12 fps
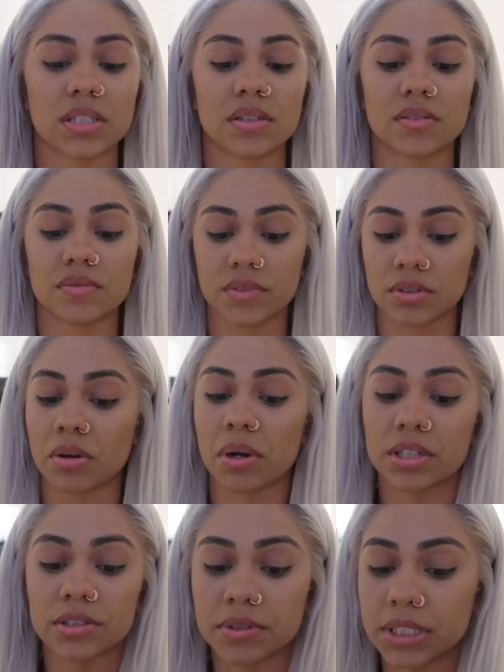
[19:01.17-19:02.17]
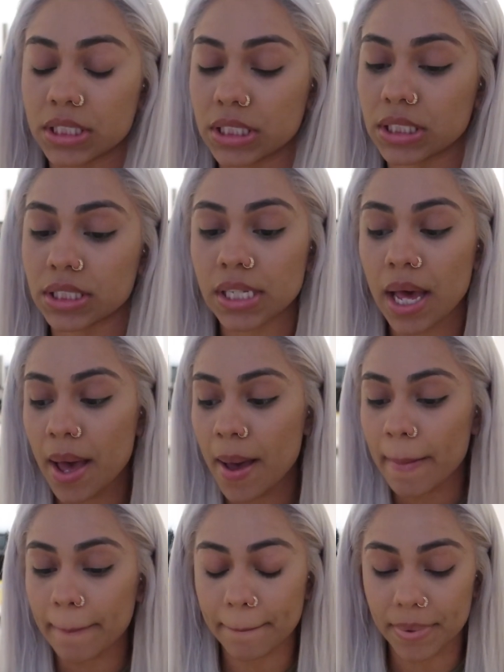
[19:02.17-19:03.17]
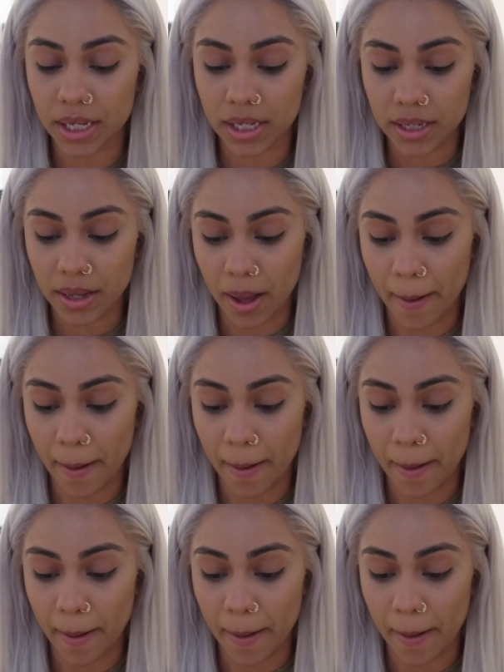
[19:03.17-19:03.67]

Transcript: of, you know, other reasons. But